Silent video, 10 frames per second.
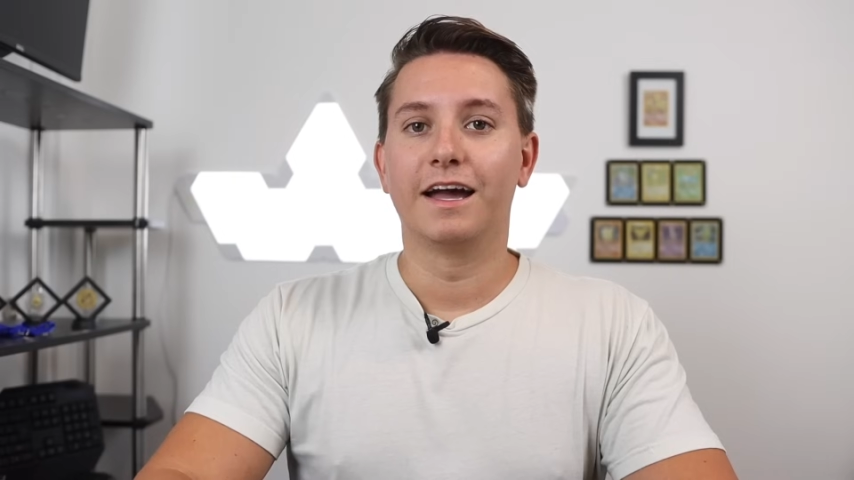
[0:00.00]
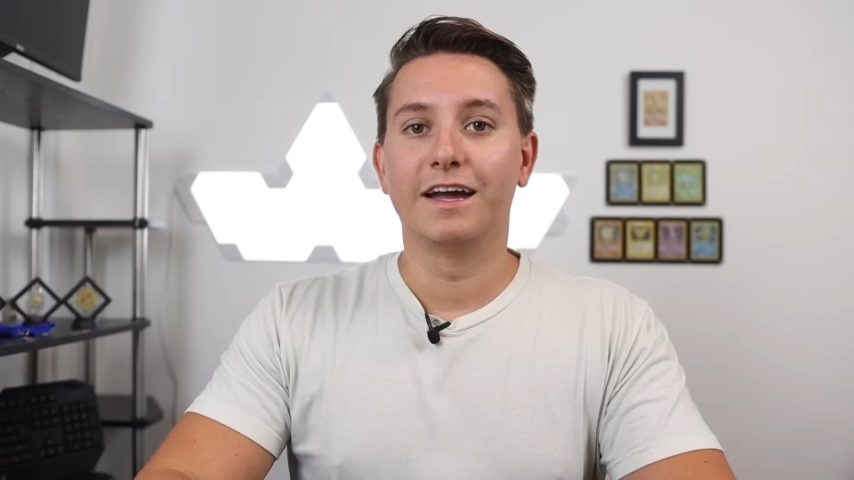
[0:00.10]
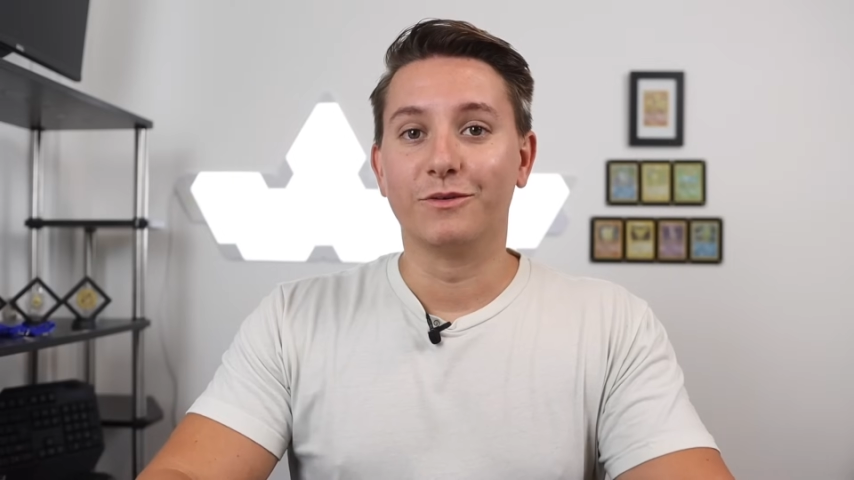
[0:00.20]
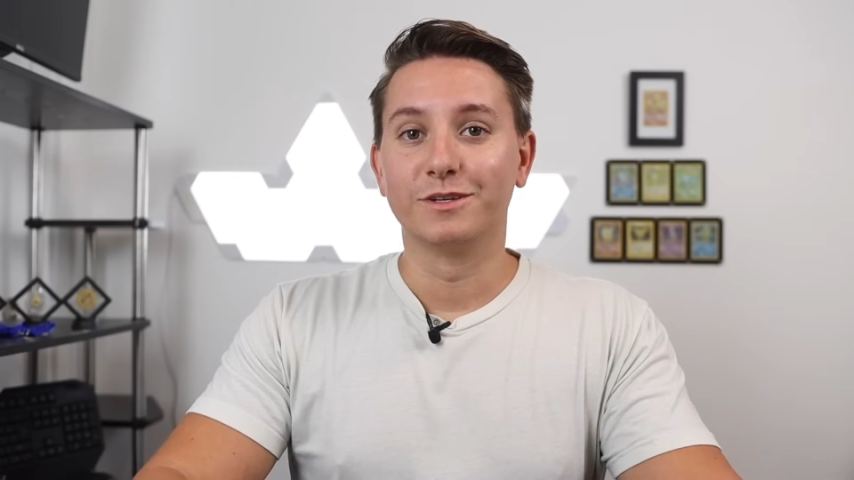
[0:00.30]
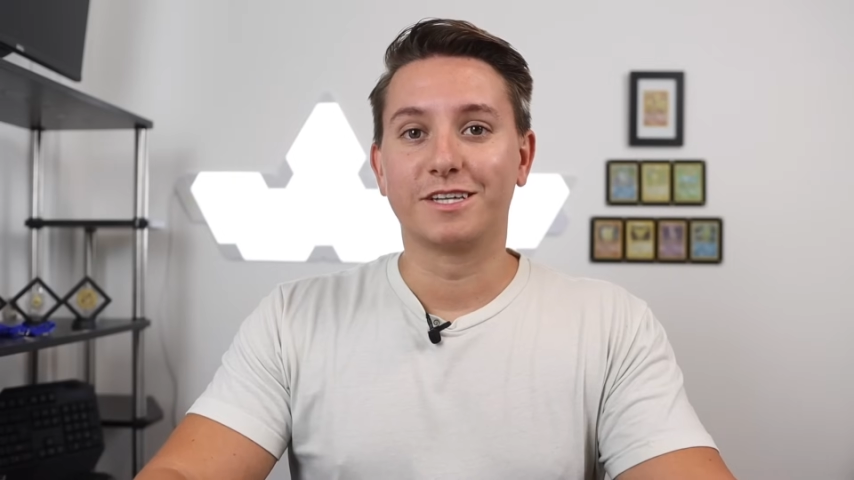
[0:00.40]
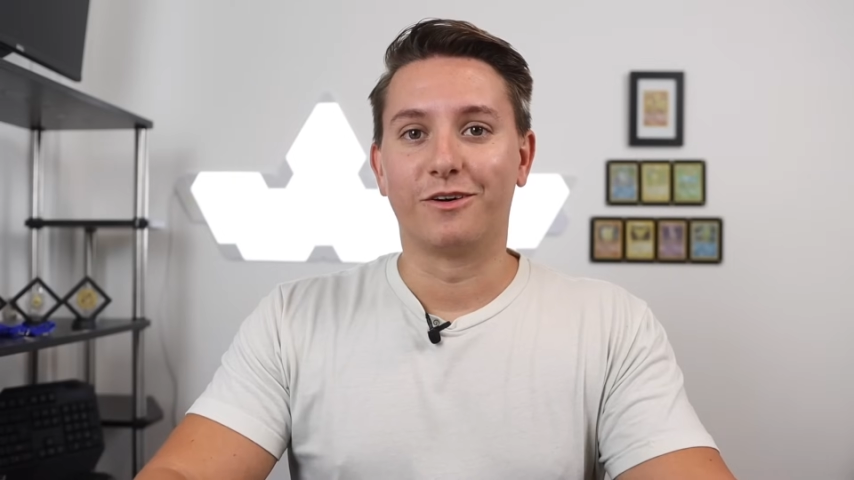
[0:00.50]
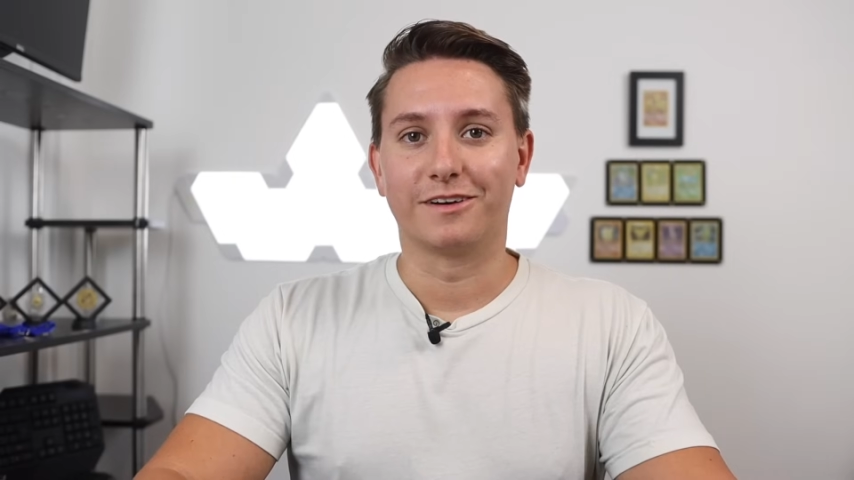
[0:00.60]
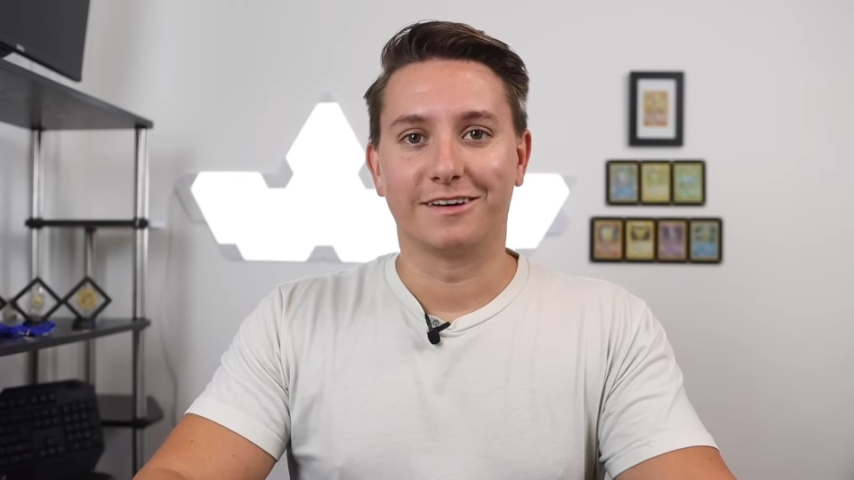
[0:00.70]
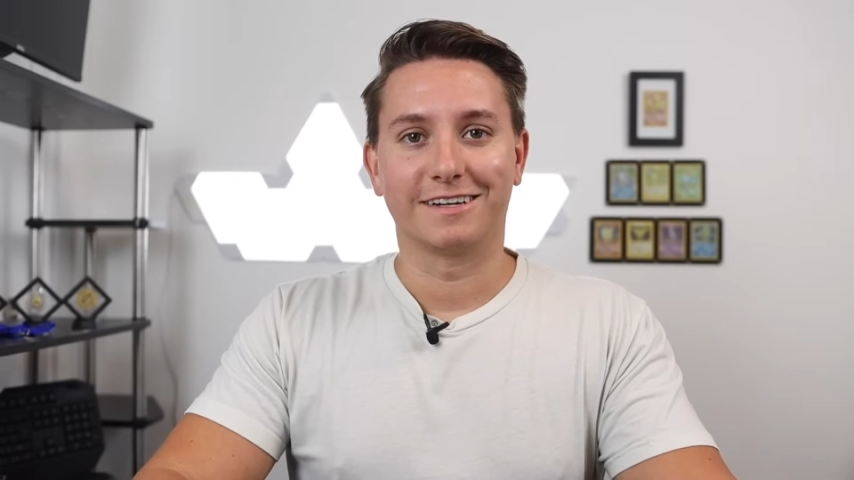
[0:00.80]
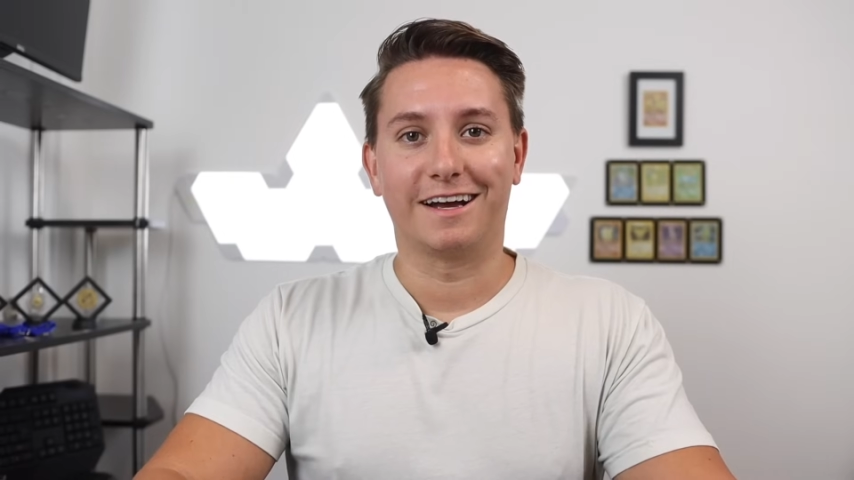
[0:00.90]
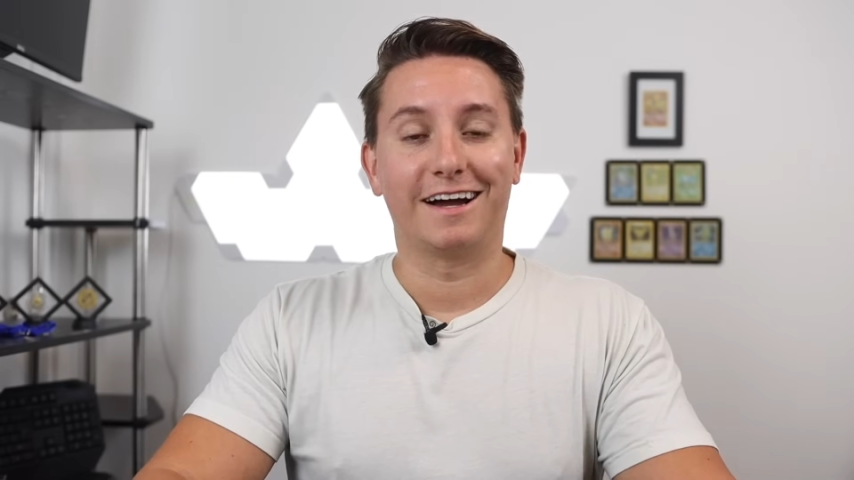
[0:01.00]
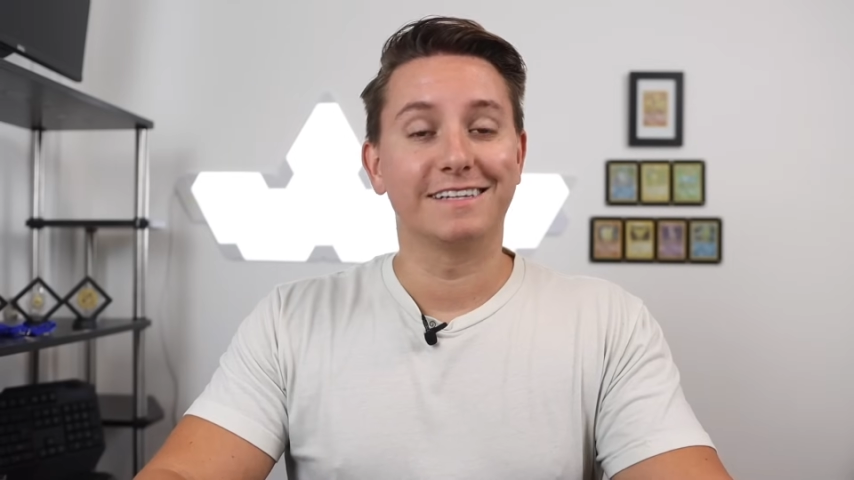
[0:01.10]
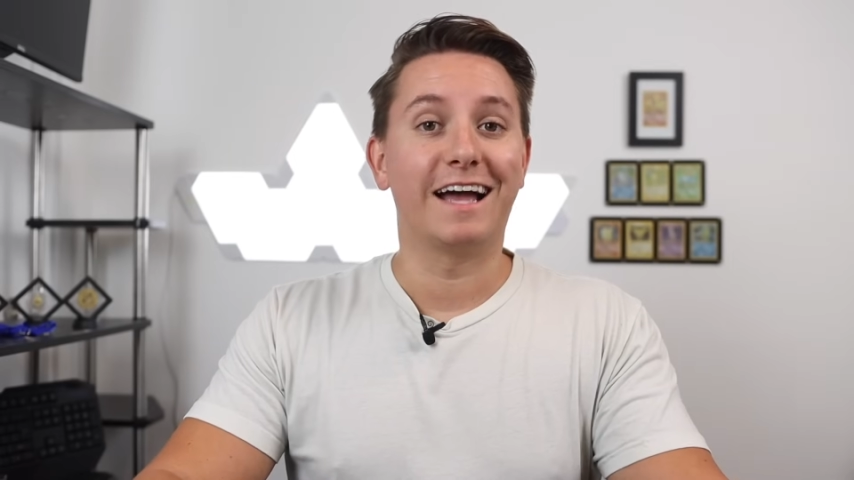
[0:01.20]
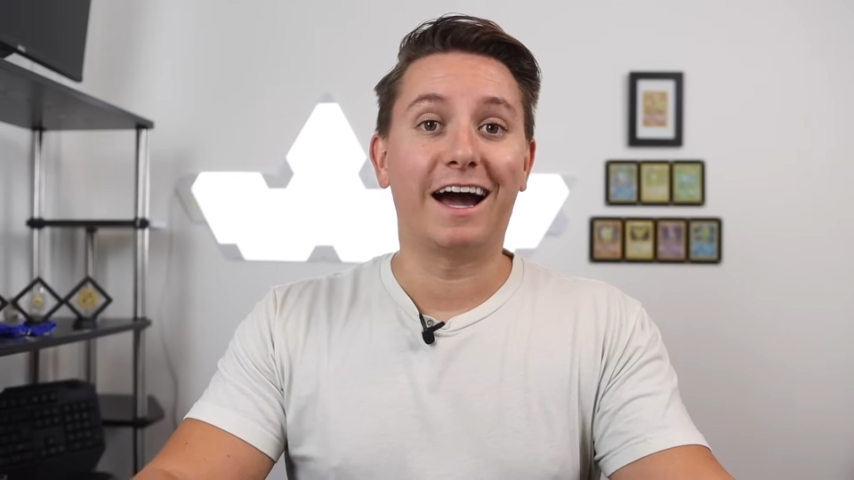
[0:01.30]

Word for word: Hey, what's going on guys?